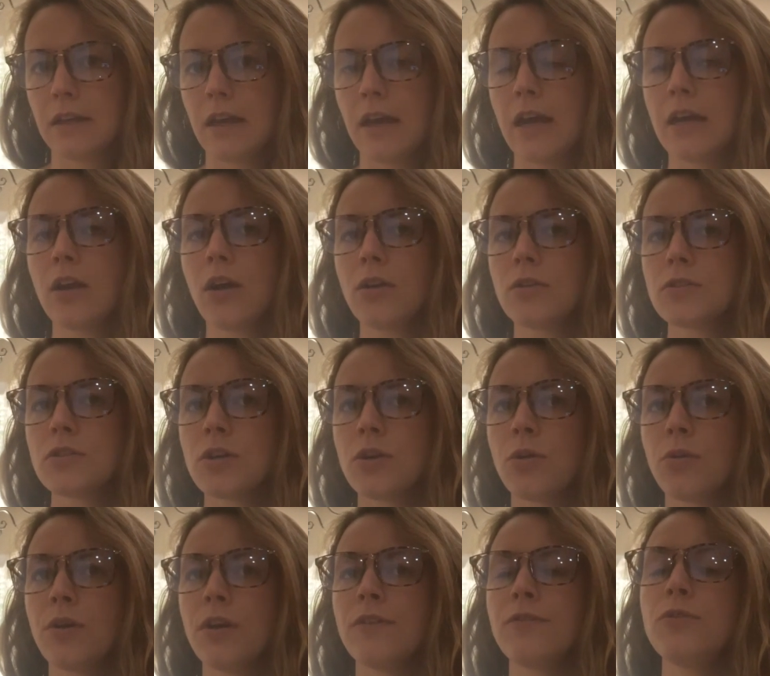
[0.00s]
And
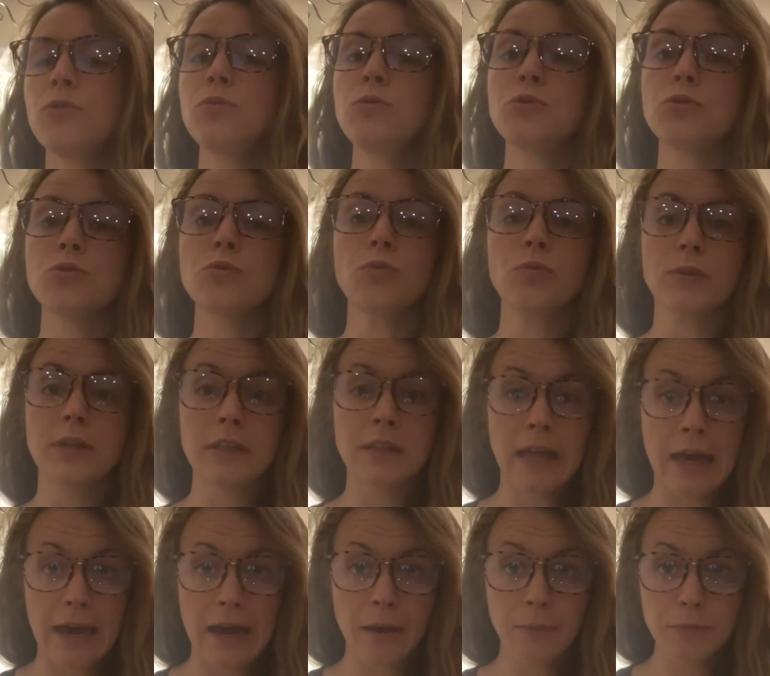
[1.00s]
also, if you do
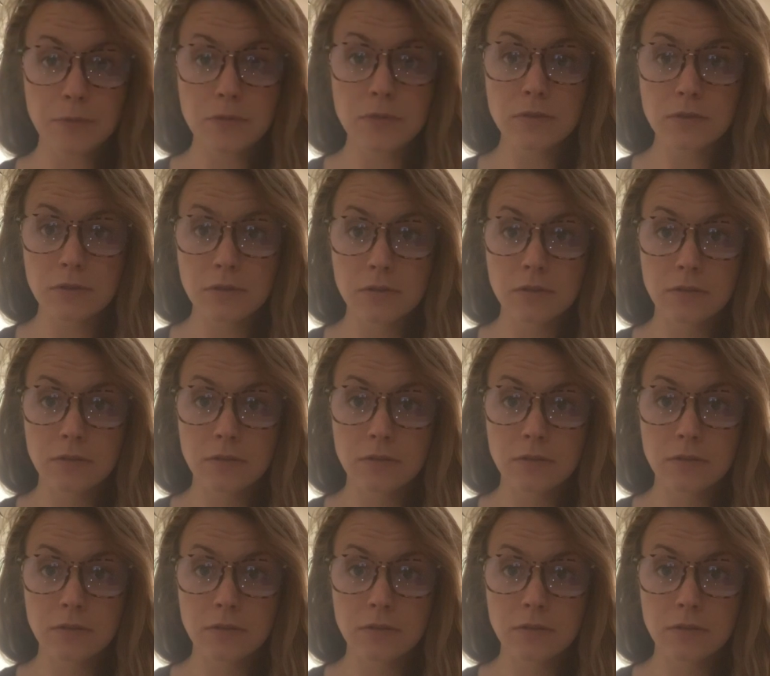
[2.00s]
relapse